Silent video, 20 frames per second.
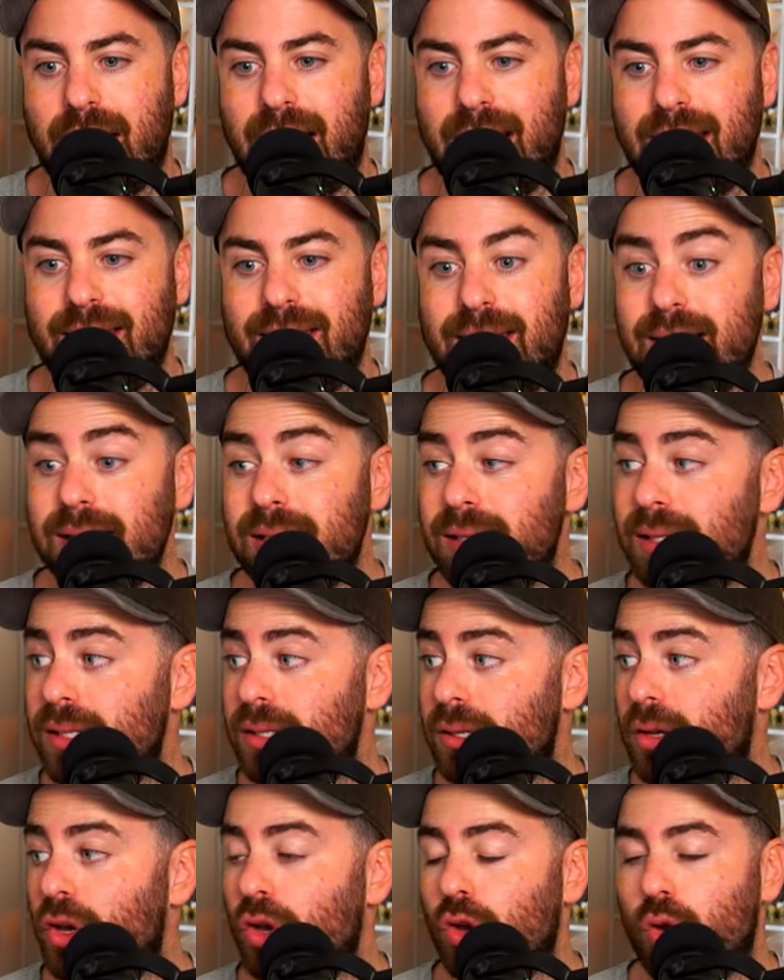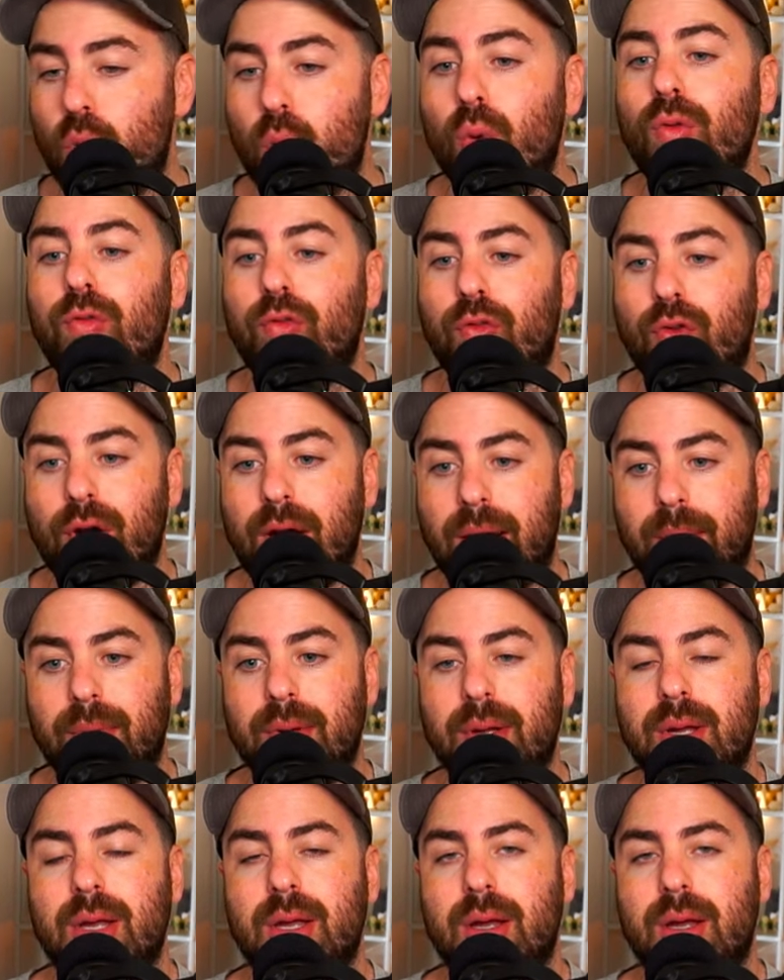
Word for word: and this cool frame.